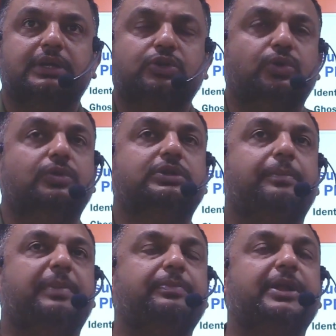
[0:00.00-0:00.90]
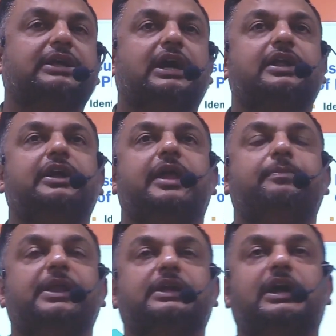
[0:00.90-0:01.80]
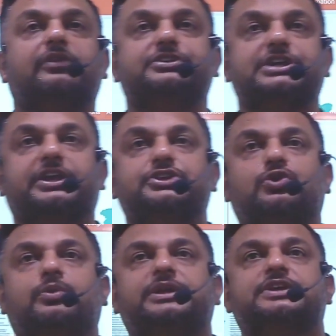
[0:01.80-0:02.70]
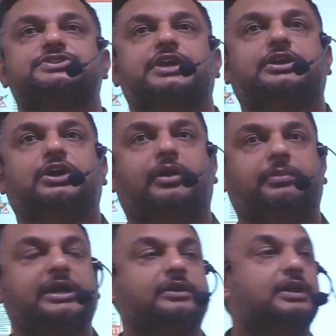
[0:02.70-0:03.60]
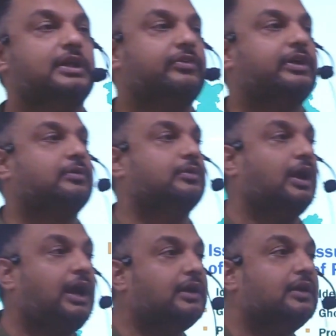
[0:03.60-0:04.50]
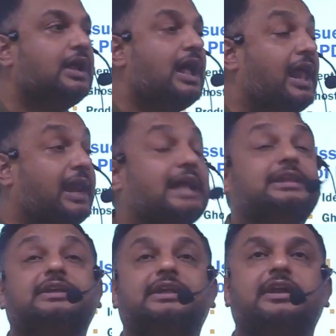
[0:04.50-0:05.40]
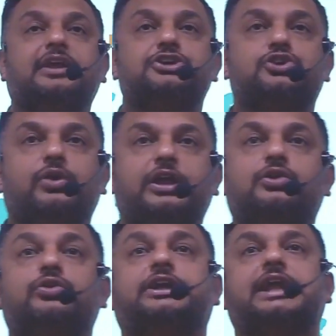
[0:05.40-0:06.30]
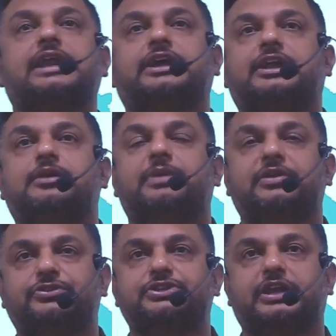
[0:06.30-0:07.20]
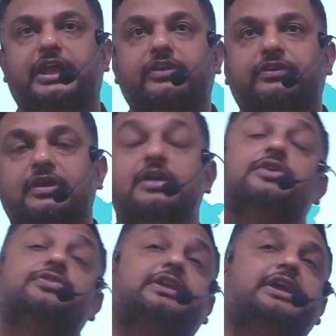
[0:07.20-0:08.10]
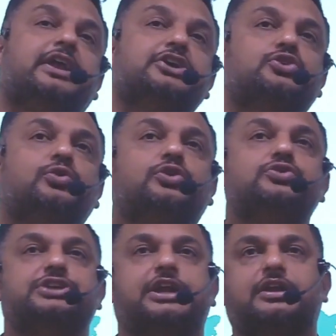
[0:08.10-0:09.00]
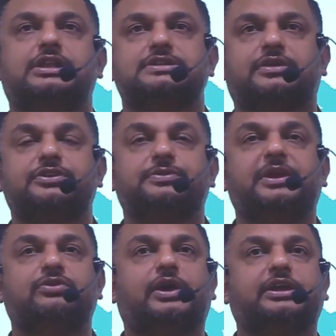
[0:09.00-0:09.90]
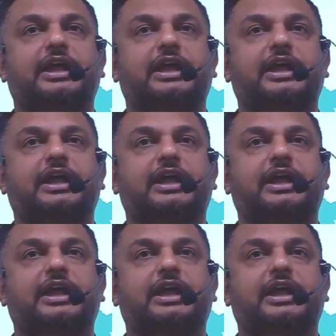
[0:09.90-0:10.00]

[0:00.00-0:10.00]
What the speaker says: So the BPL card and APL card which are issued by the state government, sir, rather than issuing to the targeted beneficiaries, sir, they are issued to general, sir, which means what?